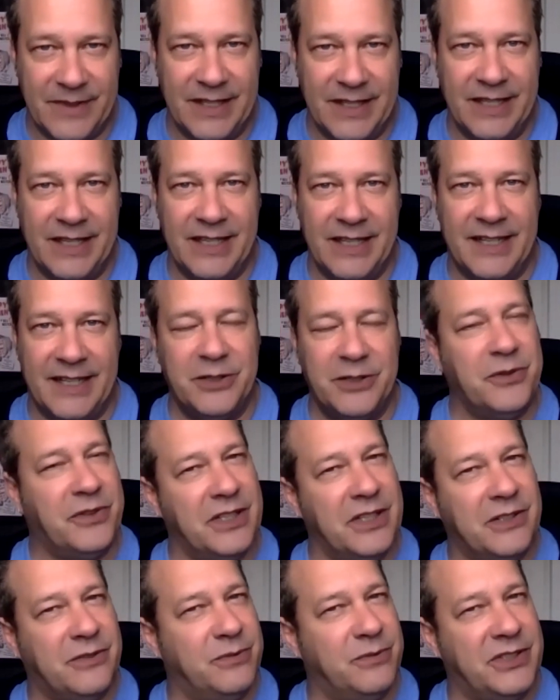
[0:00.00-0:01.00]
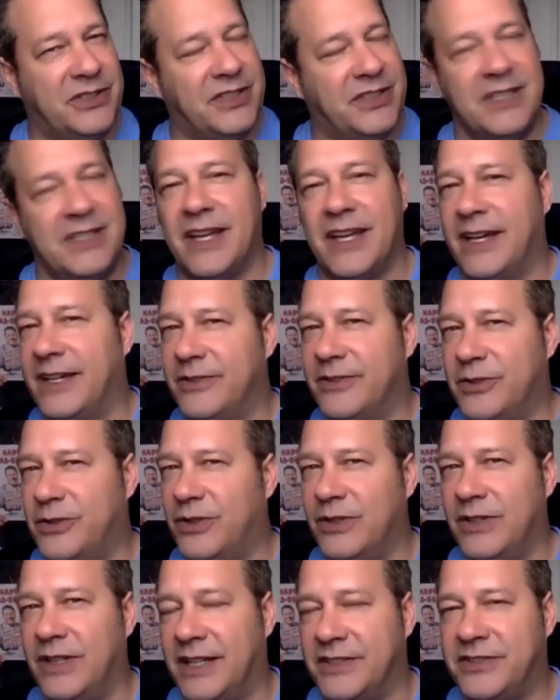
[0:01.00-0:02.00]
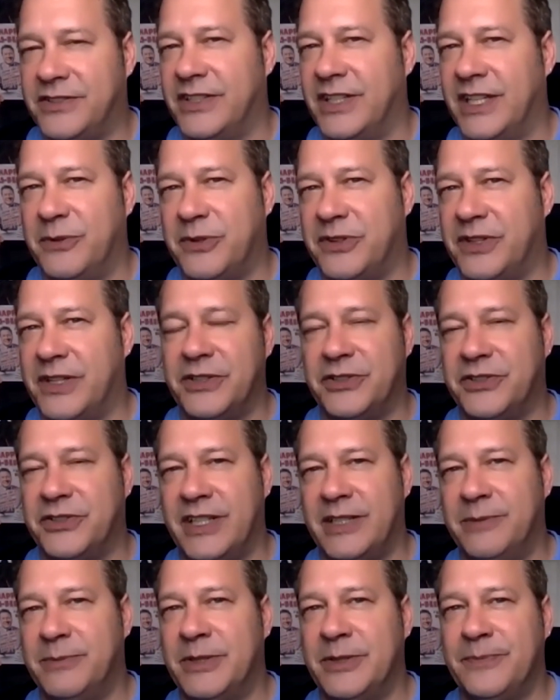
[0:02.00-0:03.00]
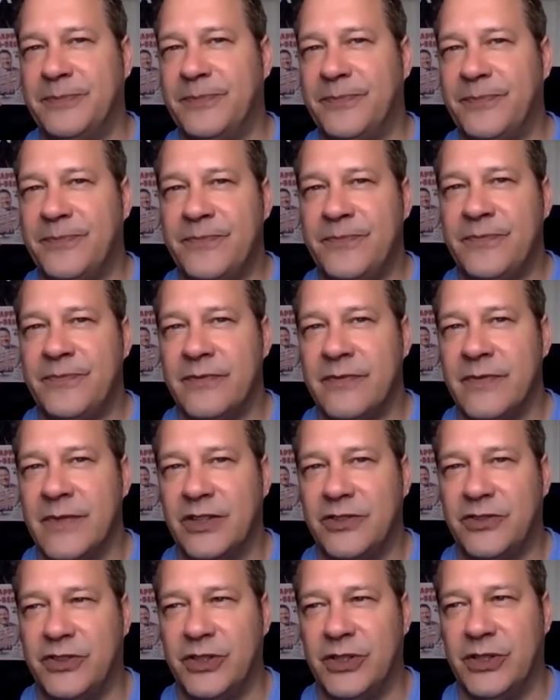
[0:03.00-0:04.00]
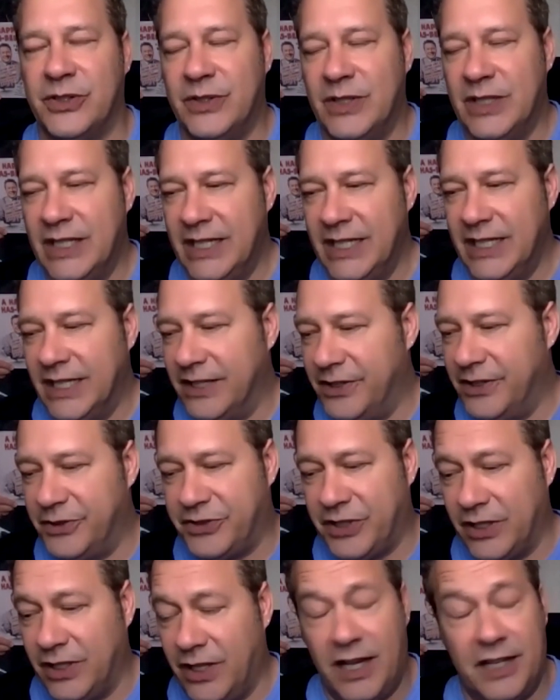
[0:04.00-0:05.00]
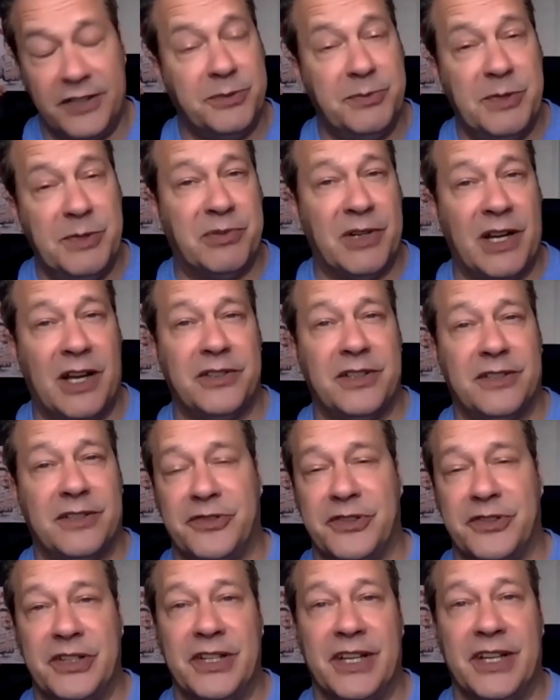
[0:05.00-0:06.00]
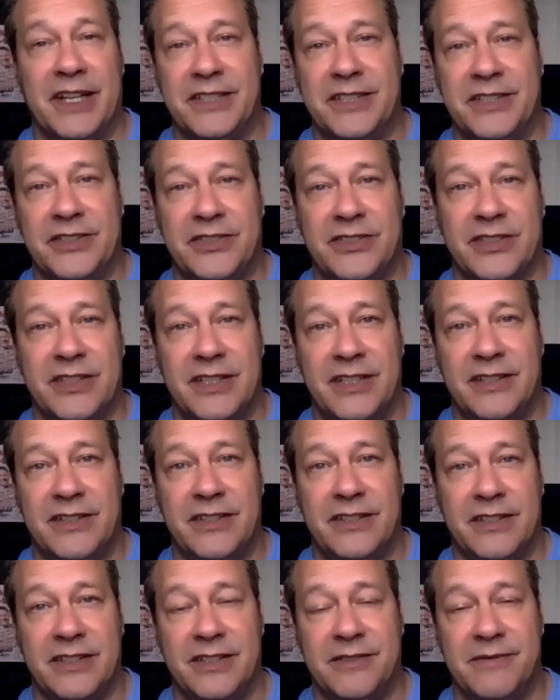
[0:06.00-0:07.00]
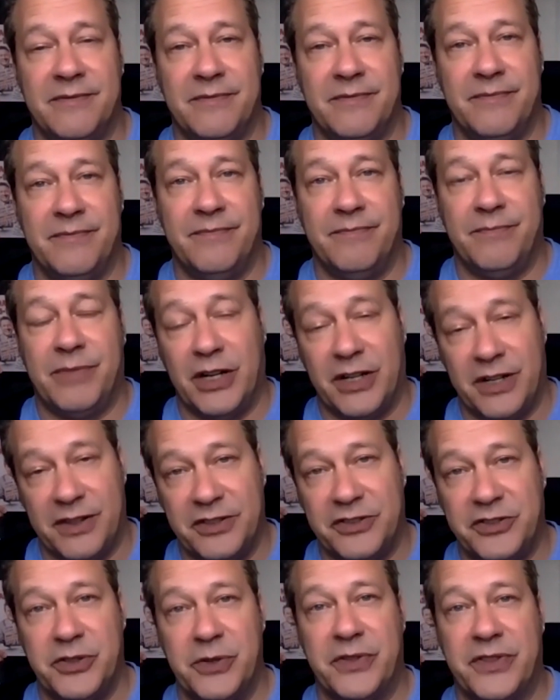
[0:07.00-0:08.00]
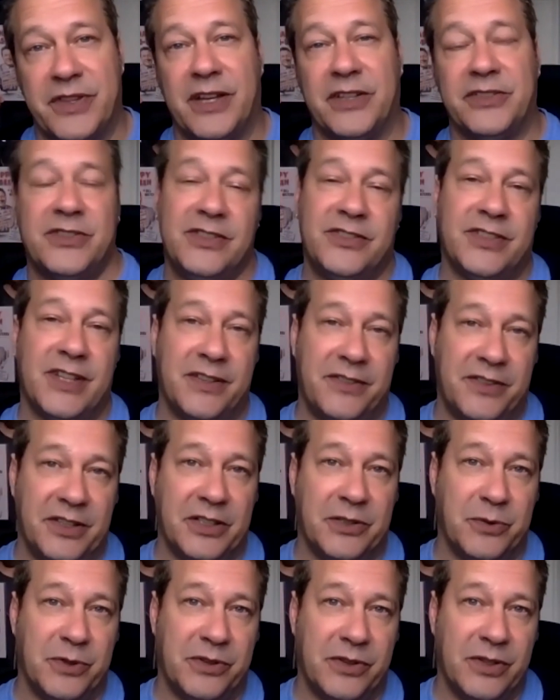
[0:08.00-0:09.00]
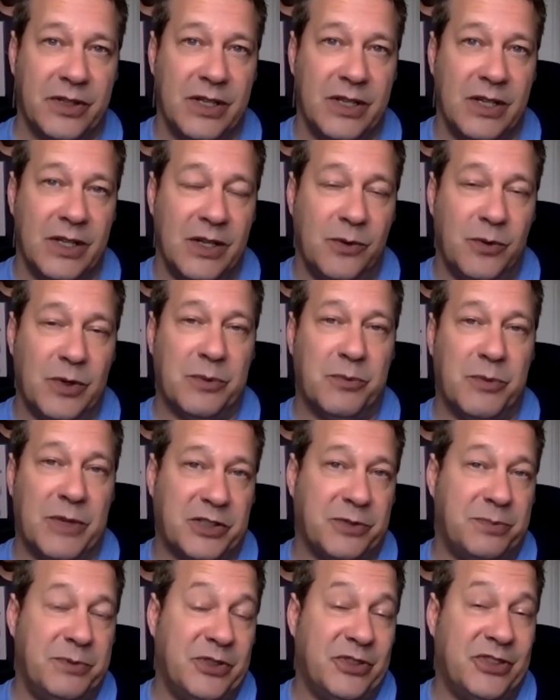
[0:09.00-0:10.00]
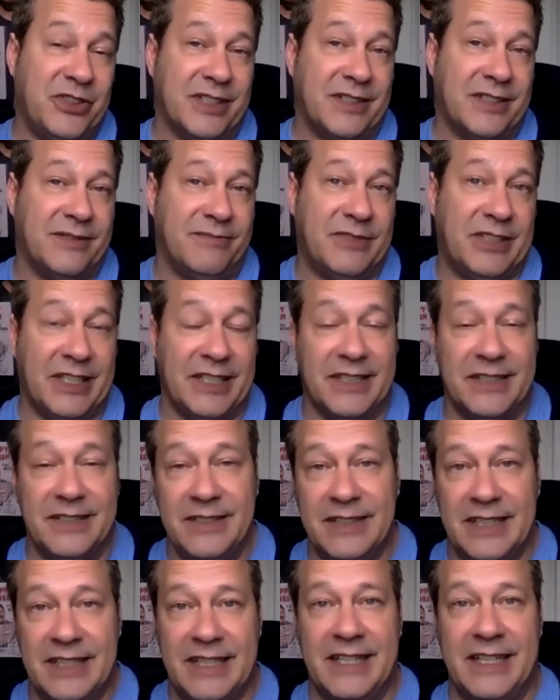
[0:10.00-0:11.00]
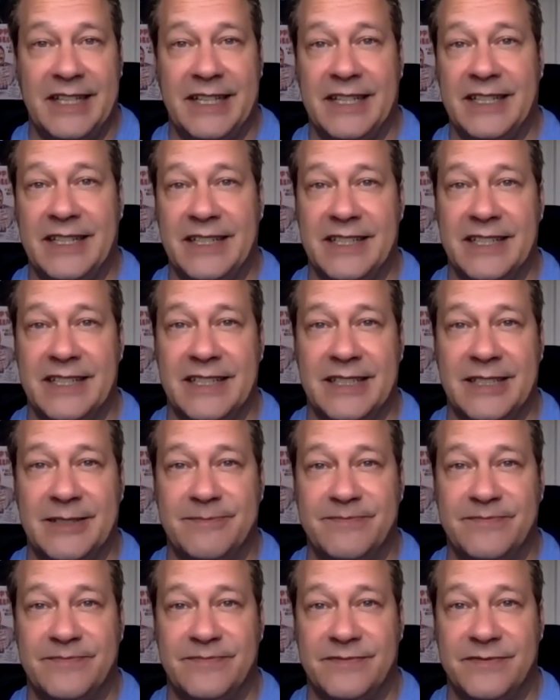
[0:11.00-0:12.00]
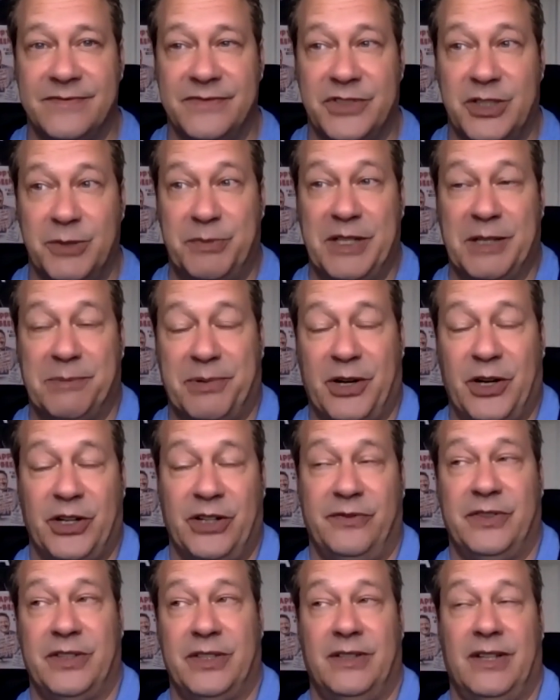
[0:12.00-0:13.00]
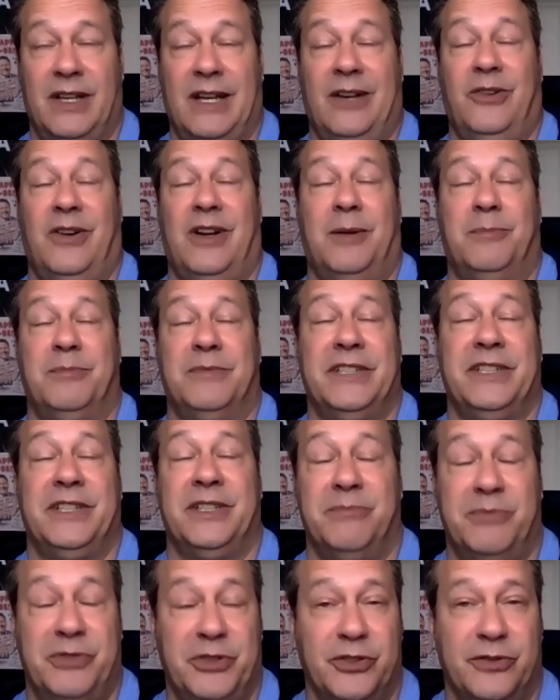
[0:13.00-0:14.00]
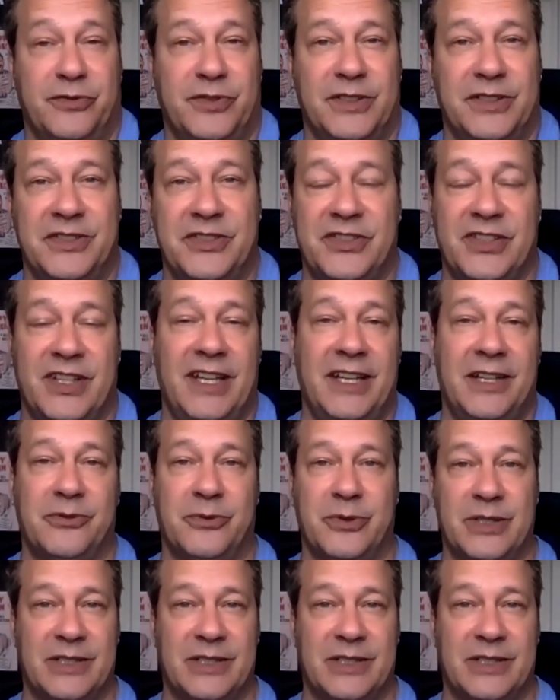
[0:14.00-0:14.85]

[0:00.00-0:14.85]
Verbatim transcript: And I don't think we see that a whole lot today with entertainment. So there's a lot to be proud of for the 90s and the part of the 2000s, I think, with what Much Music did. And um, to be a part of it, how humbling and beautiful is that?